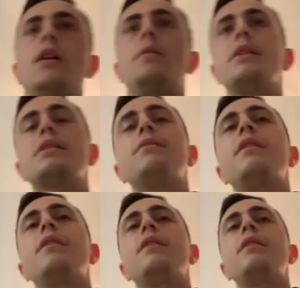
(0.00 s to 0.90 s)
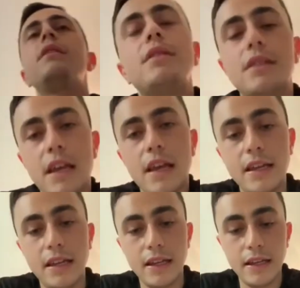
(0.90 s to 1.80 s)
Best advice I would
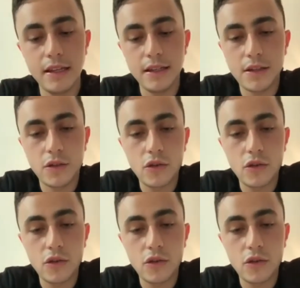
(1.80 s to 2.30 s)
say is